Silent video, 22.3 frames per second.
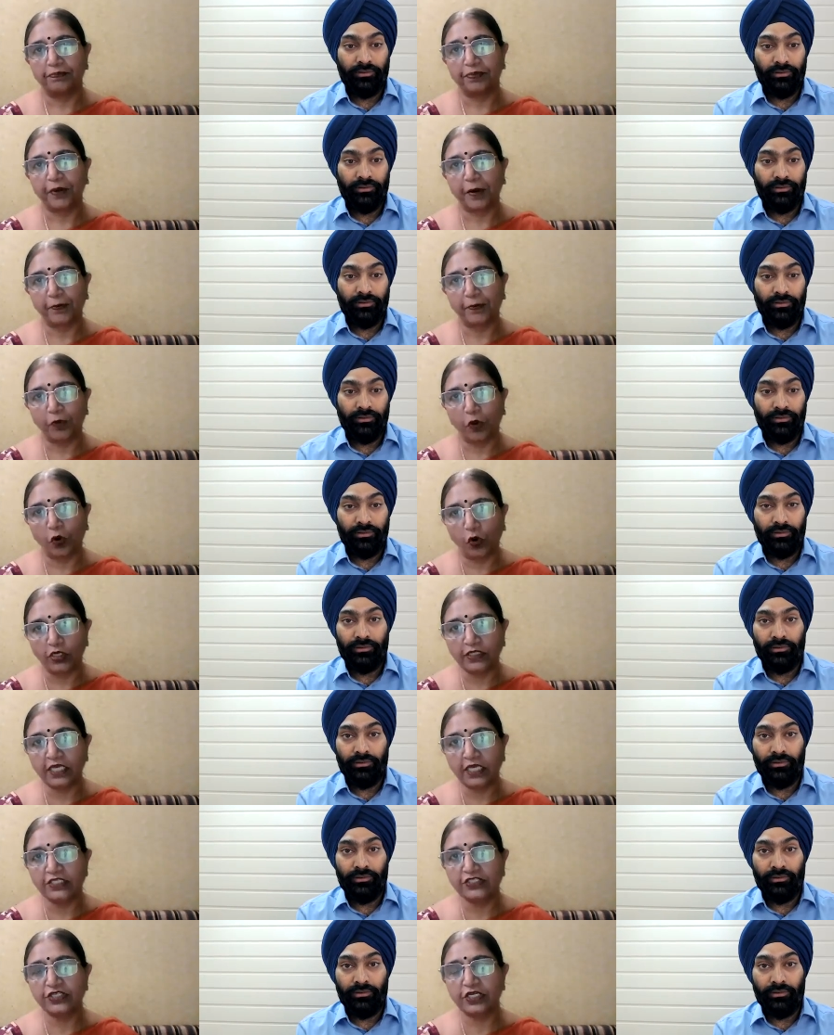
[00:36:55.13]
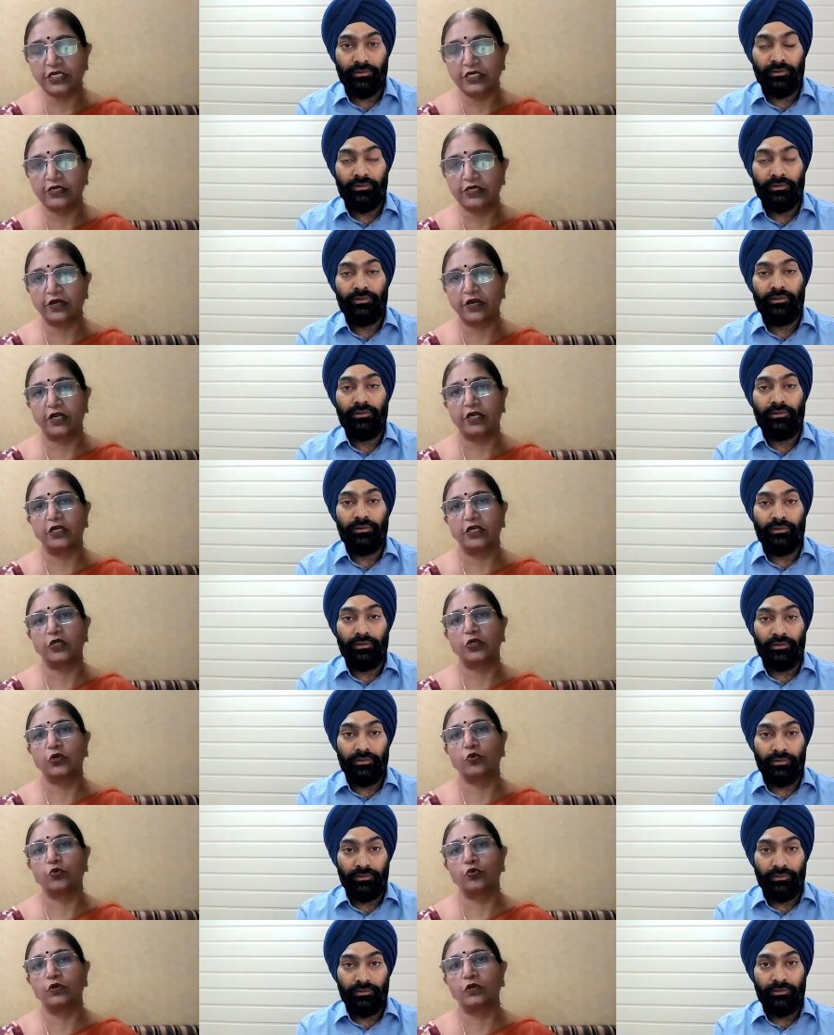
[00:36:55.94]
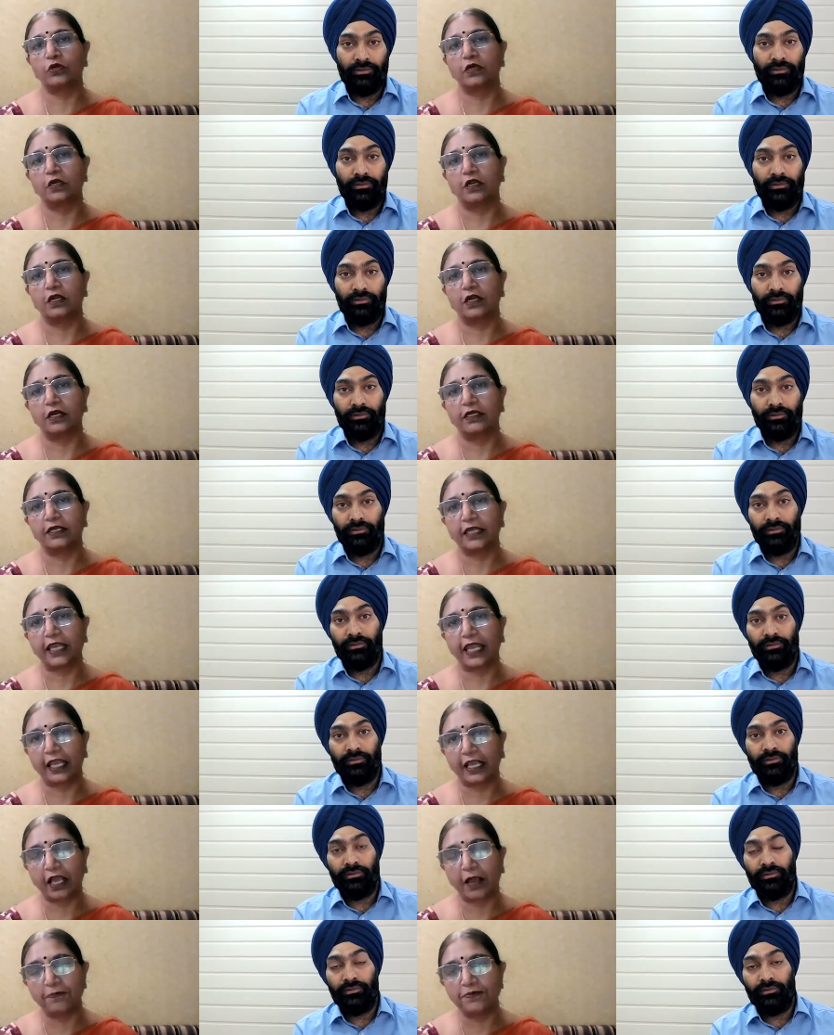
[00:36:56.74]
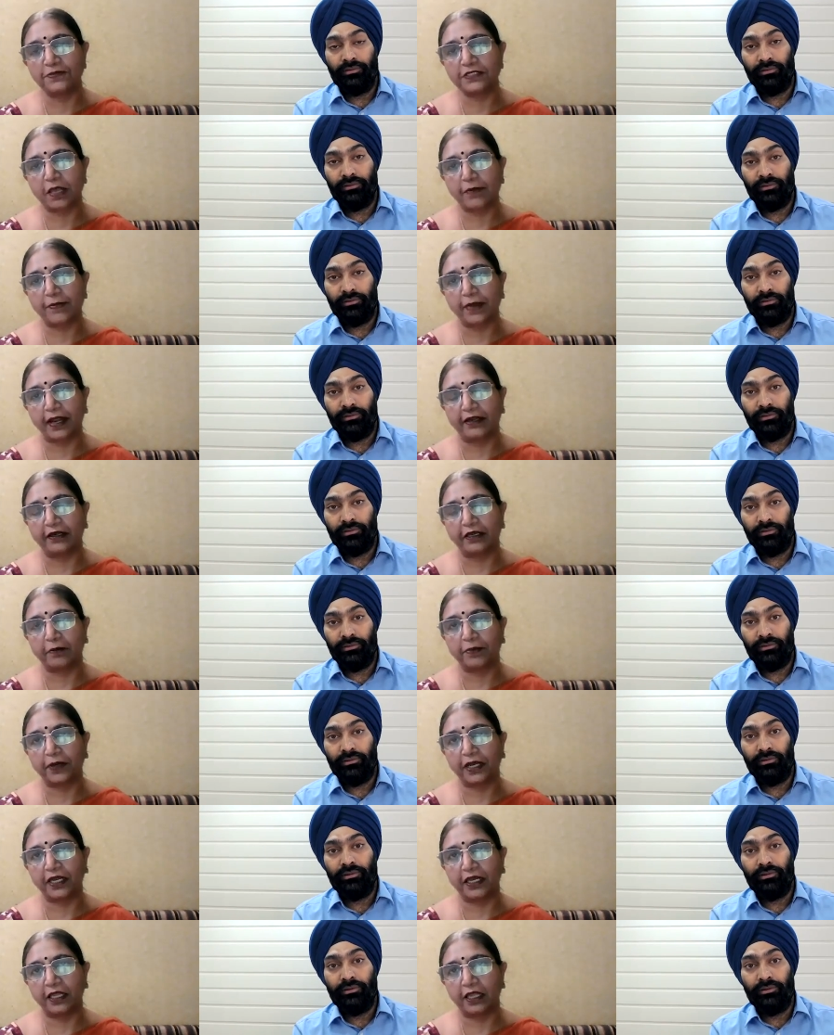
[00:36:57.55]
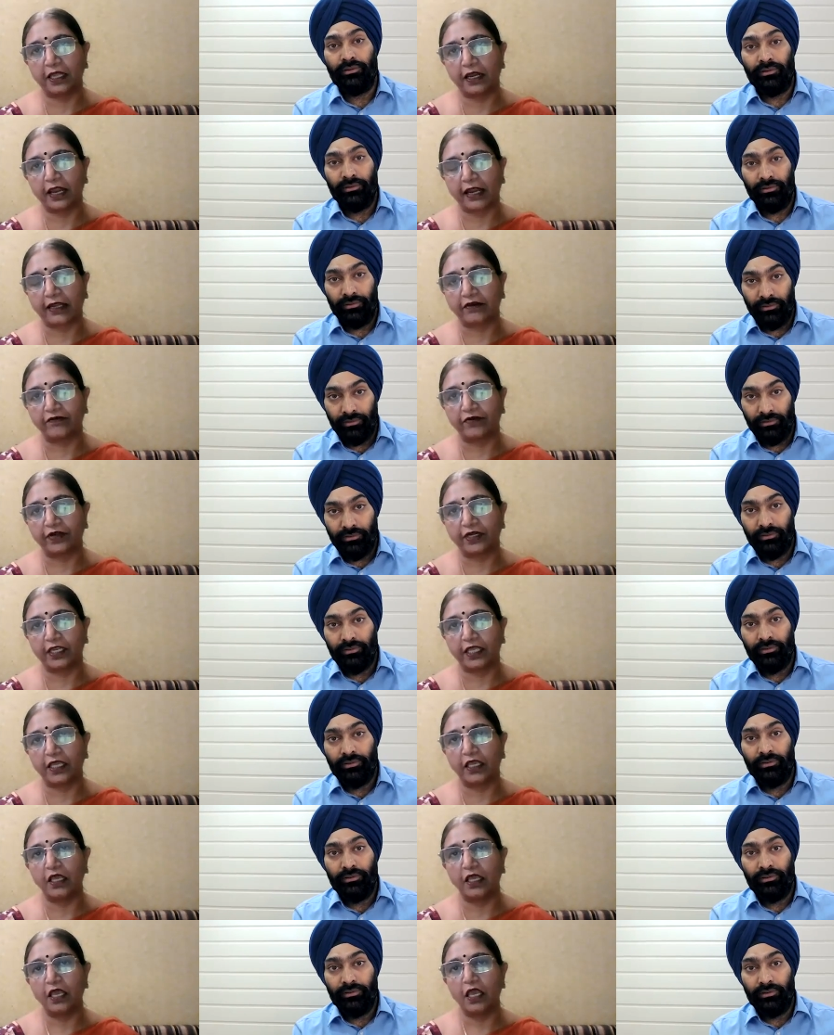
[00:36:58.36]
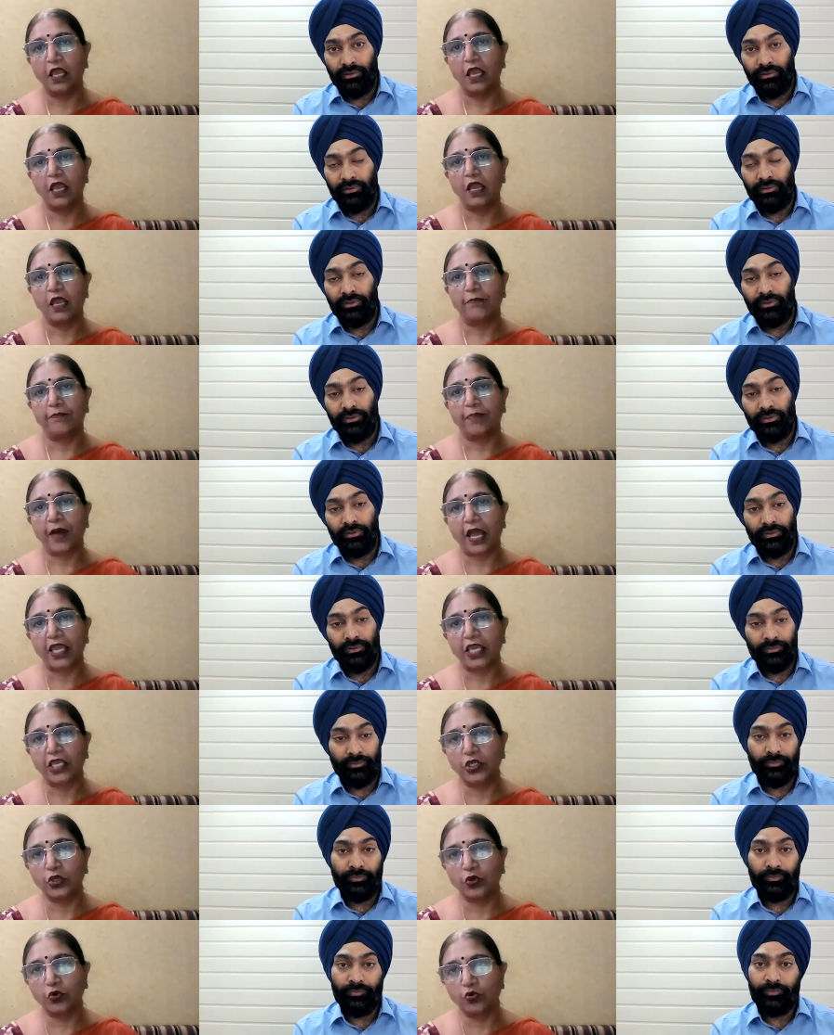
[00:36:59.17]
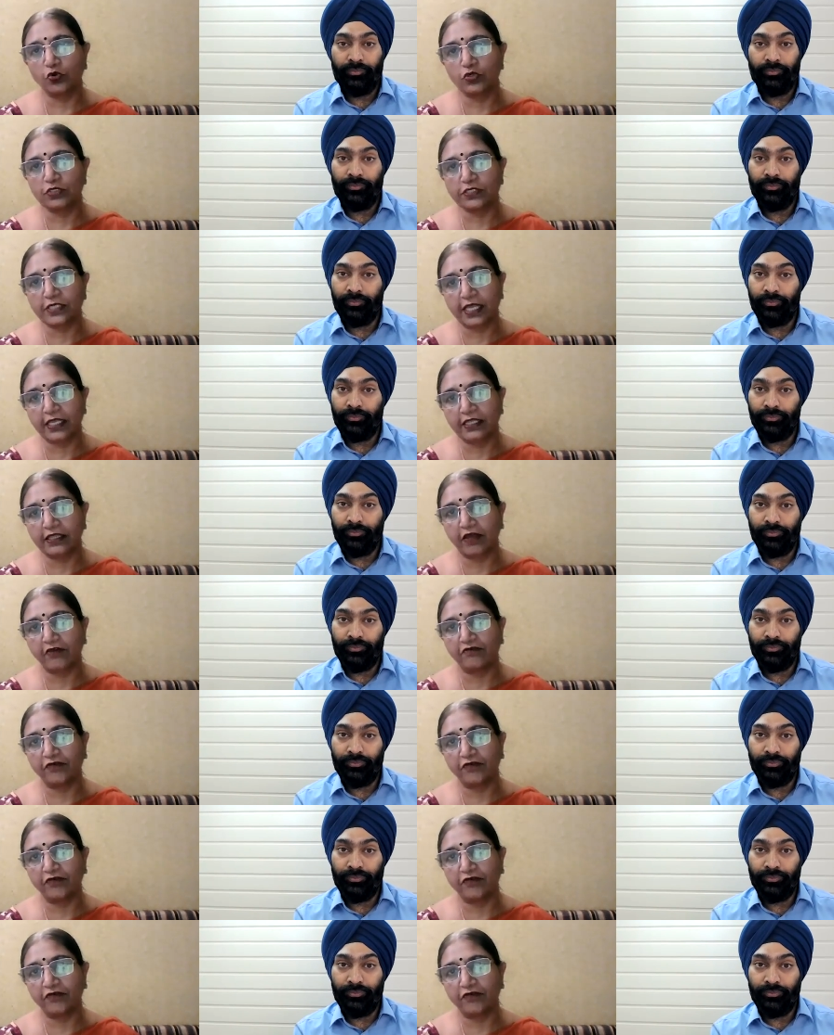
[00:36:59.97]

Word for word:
Speaker 1: promote the children to take up some entrepreneur activity by using the